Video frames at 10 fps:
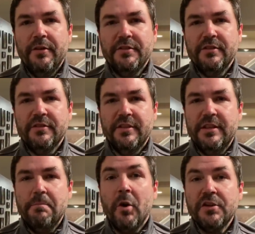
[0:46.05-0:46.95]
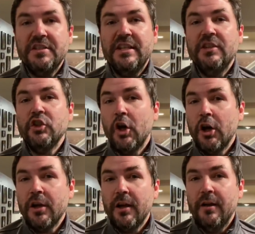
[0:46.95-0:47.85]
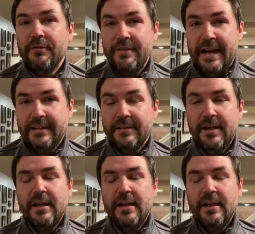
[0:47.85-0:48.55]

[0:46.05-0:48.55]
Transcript: This is the Marci TURK effect.